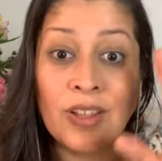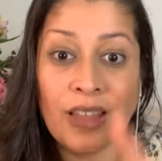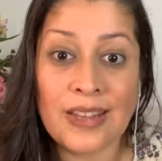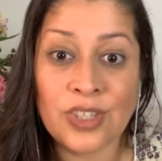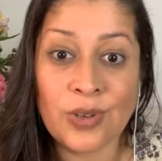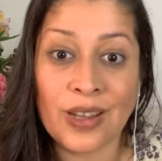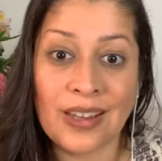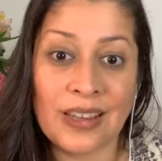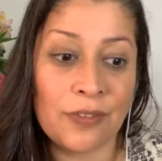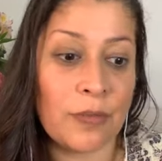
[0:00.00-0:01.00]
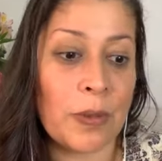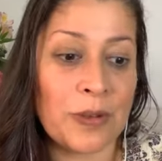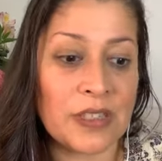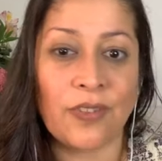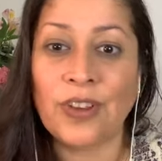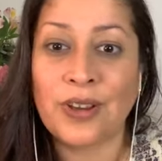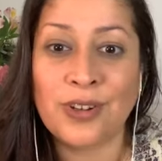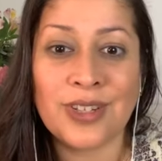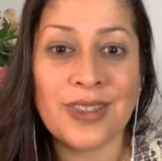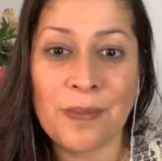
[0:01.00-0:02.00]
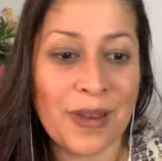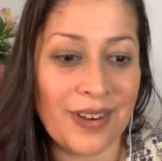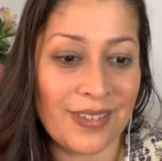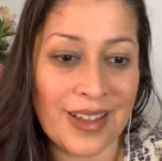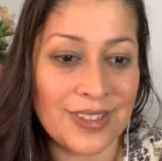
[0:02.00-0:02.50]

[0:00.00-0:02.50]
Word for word: The less you can eat from the Pacific Ocean, the better.